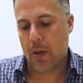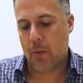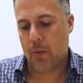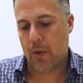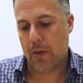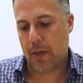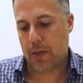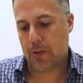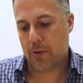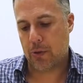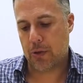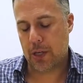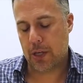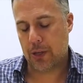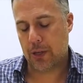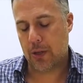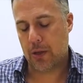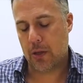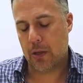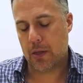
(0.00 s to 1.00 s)
With a
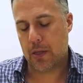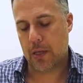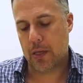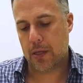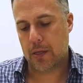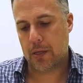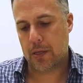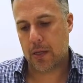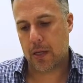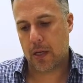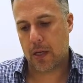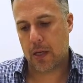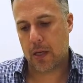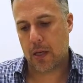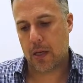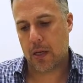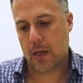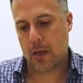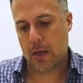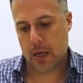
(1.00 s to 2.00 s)
traditional disc,
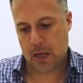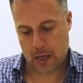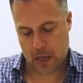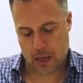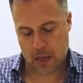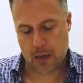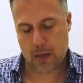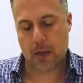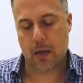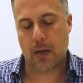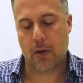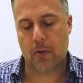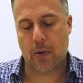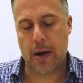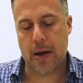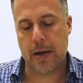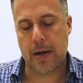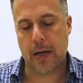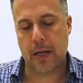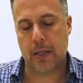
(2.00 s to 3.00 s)
uh, a
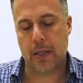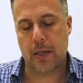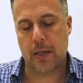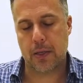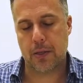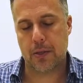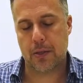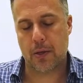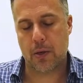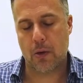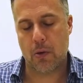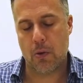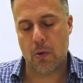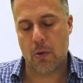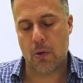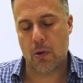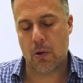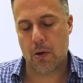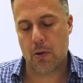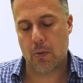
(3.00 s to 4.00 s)
grinding disc,
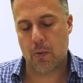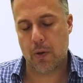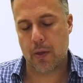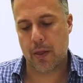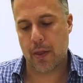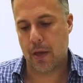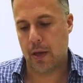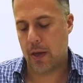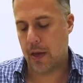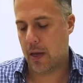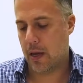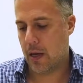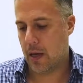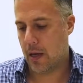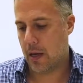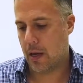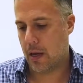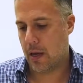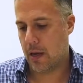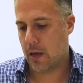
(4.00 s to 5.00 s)
or with a,
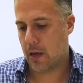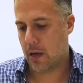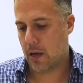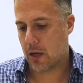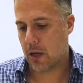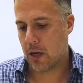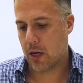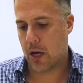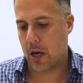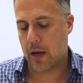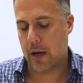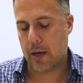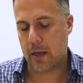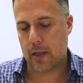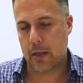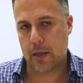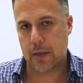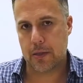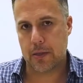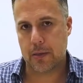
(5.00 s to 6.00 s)
a, a uh,
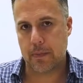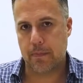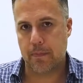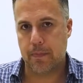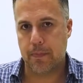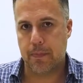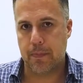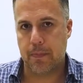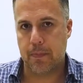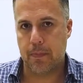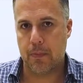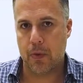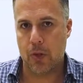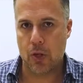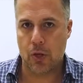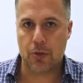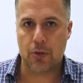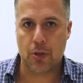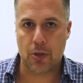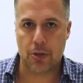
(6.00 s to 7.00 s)
cutting disc,
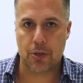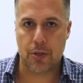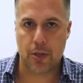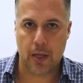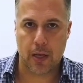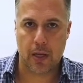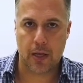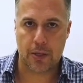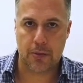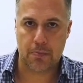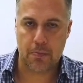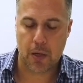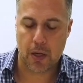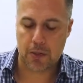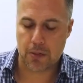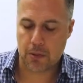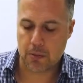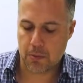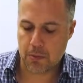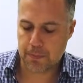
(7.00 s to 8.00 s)
no such thing is
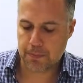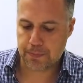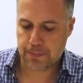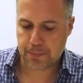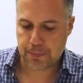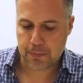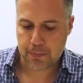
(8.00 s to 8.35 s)
possible.